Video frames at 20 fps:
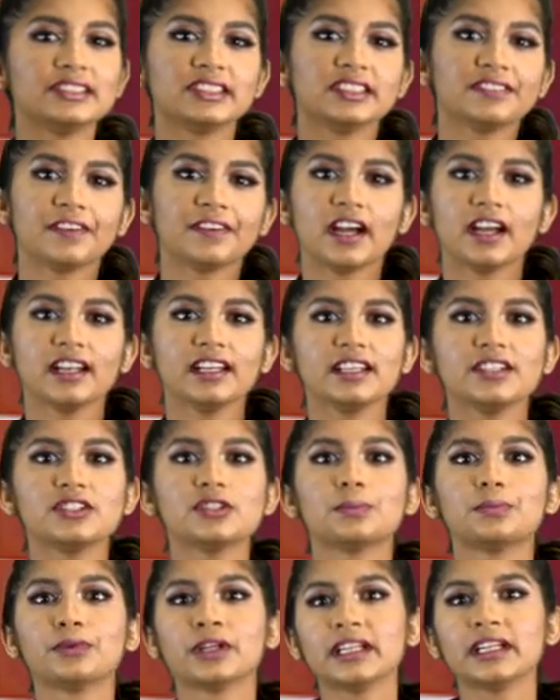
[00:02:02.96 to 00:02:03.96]
Stefani to
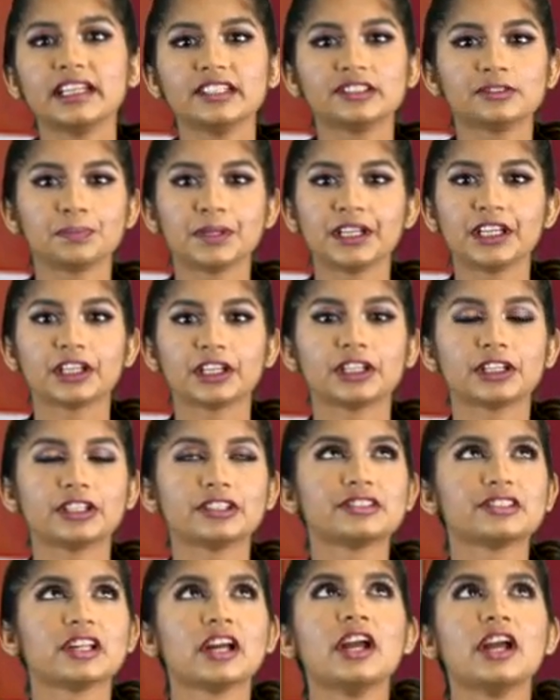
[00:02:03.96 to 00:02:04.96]
Britney
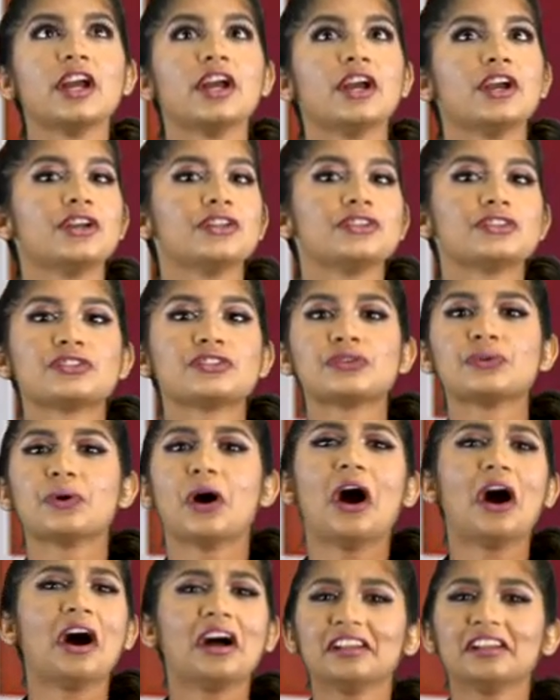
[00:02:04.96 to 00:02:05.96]
Spears to
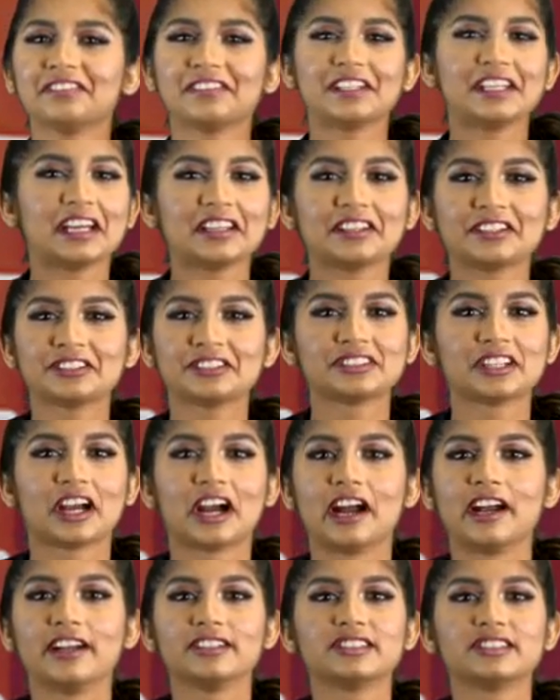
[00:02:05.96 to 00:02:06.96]
all of the other
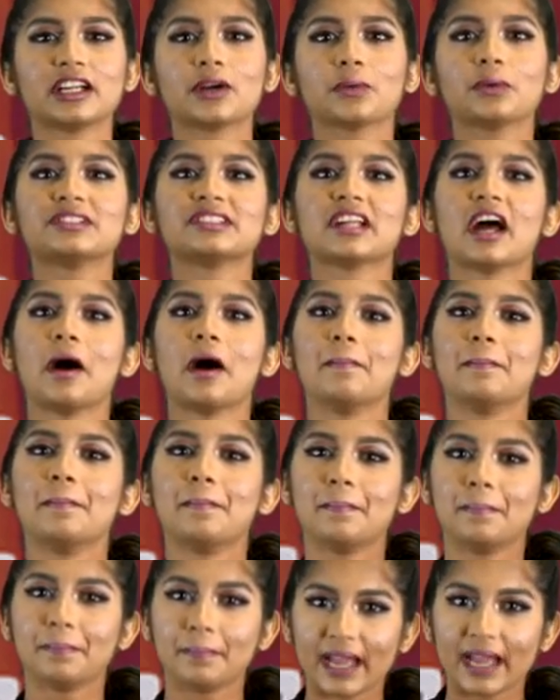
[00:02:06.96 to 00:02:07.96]
stars, there was a
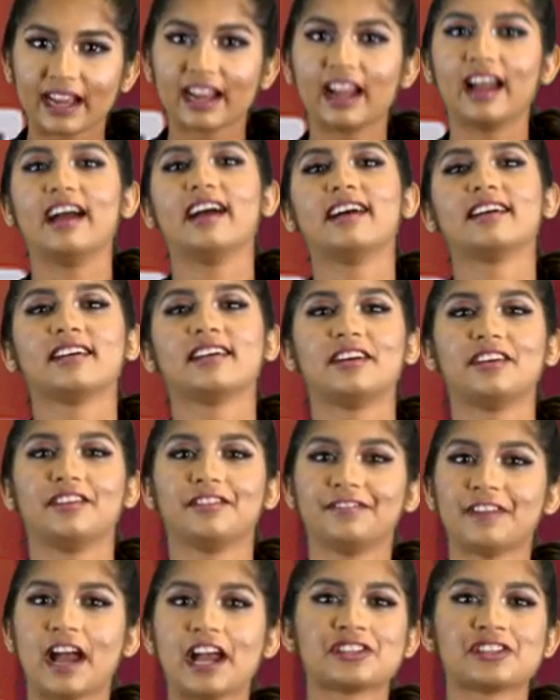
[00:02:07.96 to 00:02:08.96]
mega
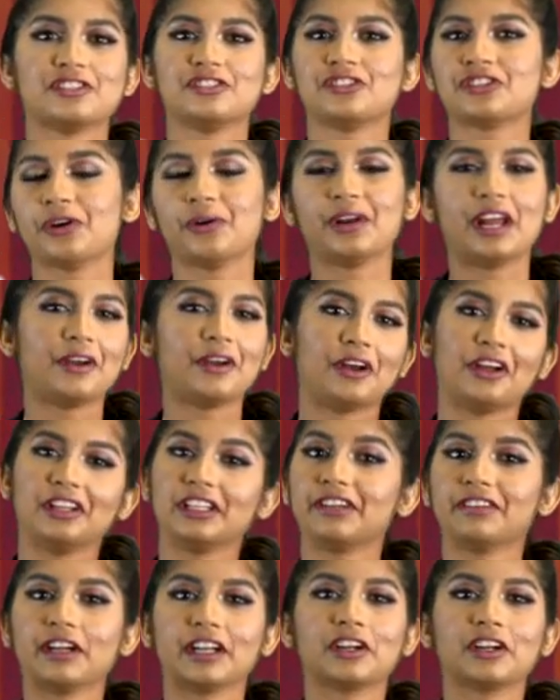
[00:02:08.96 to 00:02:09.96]
fashion showdown on
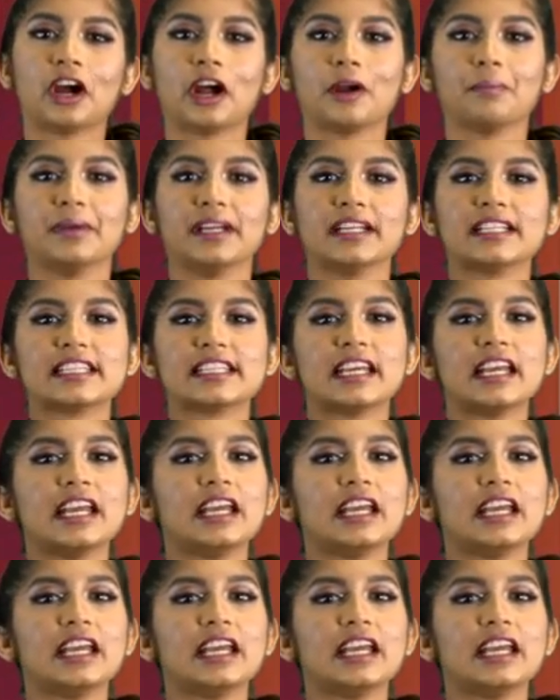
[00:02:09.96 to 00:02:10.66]
the red carpet.